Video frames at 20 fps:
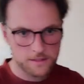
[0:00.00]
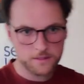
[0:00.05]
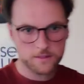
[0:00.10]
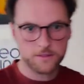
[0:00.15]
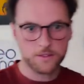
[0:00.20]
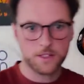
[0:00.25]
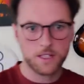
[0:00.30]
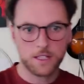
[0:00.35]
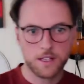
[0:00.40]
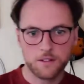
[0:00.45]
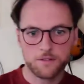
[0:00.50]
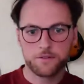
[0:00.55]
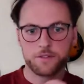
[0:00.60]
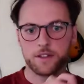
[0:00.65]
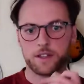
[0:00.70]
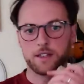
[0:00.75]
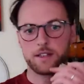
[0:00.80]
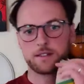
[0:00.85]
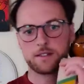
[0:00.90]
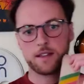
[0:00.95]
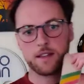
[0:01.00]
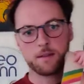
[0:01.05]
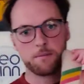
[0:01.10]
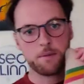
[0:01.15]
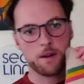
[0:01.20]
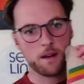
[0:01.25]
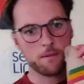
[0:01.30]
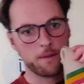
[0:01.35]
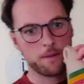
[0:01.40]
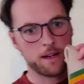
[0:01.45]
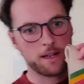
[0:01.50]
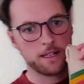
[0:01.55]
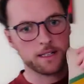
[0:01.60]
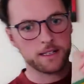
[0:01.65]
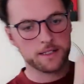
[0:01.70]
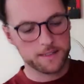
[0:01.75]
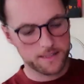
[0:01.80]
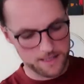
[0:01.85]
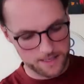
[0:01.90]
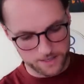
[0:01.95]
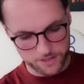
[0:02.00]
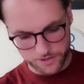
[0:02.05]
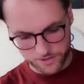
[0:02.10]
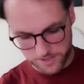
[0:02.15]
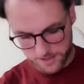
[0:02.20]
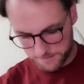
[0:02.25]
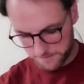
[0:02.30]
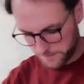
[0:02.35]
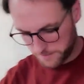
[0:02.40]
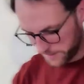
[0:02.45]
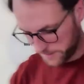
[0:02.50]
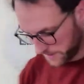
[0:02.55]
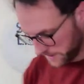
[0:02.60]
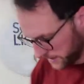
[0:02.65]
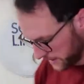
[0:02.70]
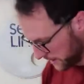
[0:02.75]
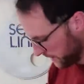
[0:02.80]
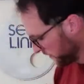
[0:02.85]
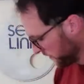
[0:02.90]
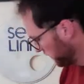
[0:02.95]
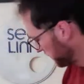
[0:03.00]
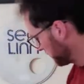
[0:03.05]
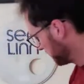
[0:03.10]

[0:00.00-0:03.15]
funnily enough, it is a Bob Marley guitar strap, which I have.